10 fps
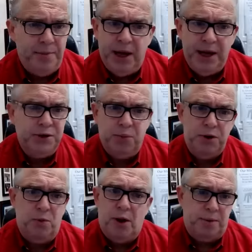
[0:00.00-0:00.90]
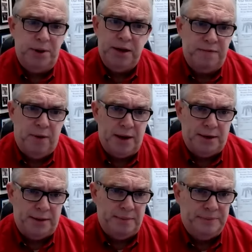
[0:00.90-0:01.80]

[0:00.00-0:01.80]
a place where you want to be, frankly,